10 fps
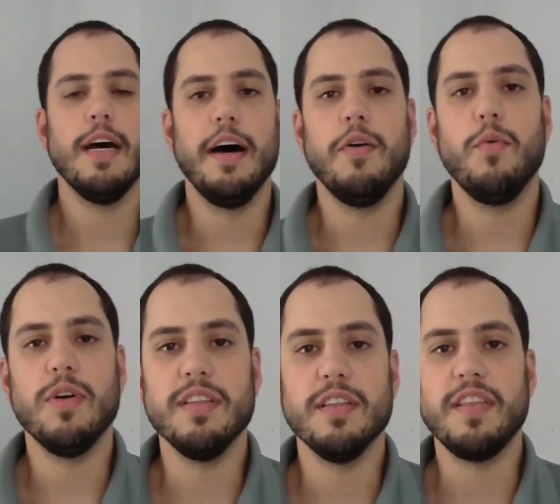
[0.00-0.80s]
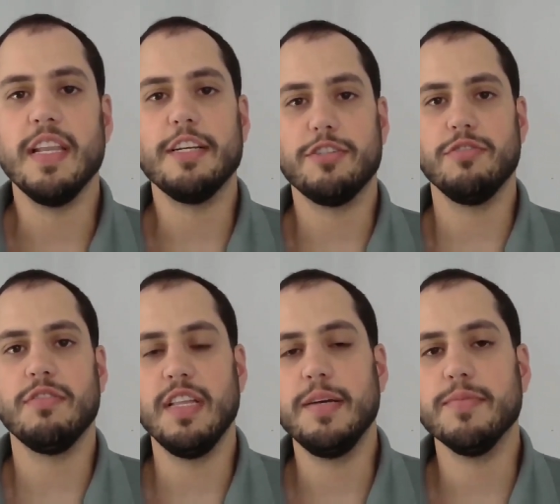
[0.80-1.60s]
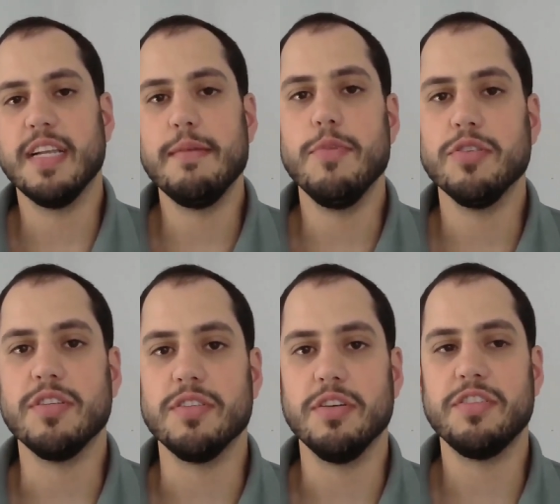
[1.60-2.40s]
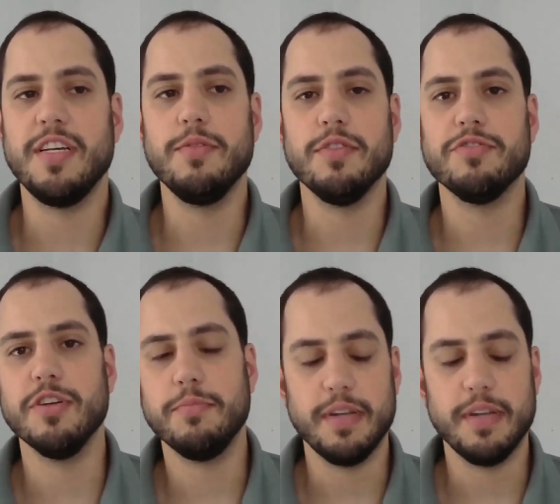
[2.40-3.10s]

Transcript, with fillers: uh, one of the theological claims that I most associate with Tripp,